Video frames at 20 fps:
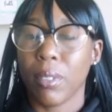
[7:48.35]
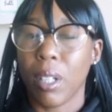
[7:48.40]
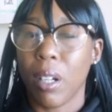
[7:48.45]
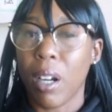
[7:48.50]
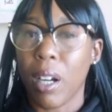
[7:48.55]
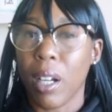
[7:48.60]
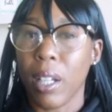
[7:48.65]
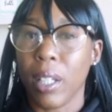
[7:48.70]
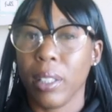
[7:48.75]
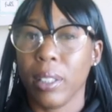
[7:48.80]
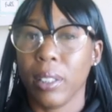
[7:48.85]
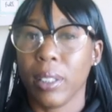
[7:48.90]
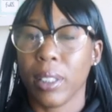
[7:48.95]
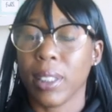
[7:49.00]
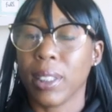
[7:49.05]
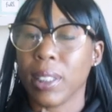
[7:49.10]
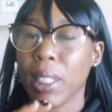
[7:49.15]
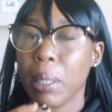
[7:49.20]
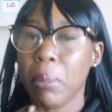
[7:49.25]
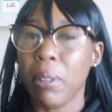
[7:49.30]
Alright?
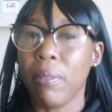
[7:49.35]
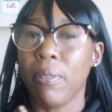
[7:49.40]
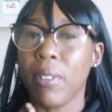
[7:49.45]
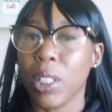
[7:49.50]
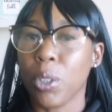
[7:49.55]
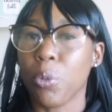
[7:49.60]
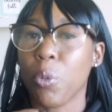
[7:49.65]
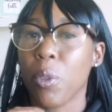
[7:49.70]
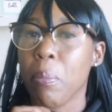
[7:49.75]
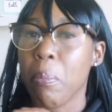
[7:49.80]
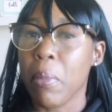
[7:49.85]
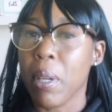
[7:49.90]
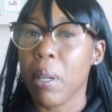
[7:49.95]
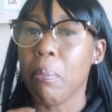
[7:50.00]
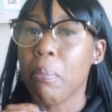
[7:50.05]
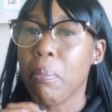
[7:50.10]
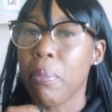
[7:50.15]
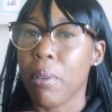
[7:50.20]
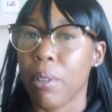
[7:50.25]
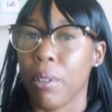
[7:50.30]
Because some of us
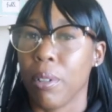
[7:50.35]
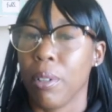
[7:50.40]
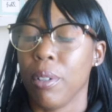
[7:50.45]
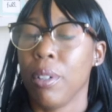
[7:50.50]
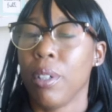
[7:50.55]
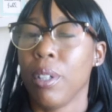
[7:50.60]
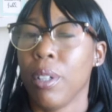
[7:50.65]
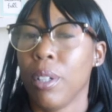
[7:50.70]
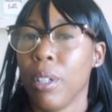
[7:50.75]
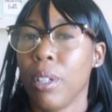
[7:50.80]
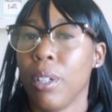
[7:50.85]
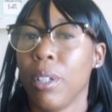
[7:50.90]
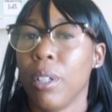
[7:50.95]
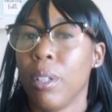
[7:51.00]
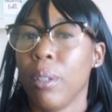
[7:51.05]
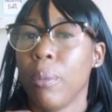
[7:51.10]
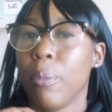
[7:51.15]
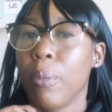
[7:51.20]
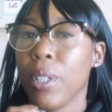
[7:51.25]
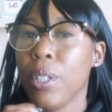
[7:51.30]
remember
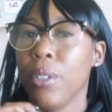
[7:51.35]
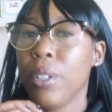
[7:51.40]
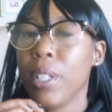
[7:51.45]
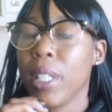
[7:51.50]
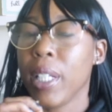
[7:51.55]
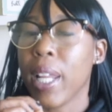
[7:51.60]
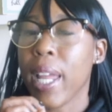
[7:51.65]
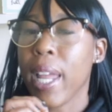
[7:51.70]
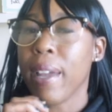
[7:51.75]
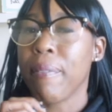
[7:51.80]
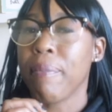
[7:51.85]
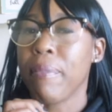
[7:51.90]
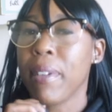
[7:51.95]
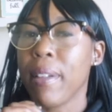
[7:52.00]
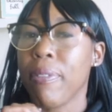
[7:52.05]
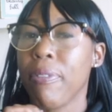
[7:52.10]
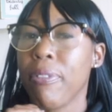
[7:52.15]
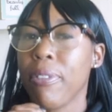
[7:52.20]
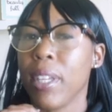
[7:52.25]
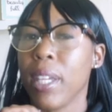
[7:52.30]
when you didn't have
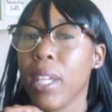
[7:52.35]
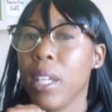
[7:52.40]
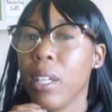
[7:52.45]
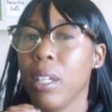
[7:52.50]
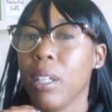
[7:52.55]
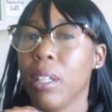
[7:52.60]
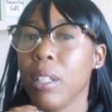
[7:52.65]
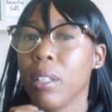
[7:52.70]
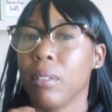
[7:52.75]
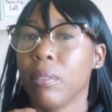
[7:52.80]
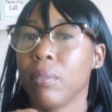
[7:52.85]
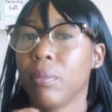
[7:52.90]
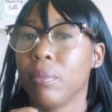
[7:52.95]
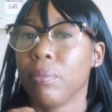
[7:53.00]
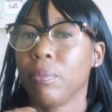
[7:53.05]
nothing.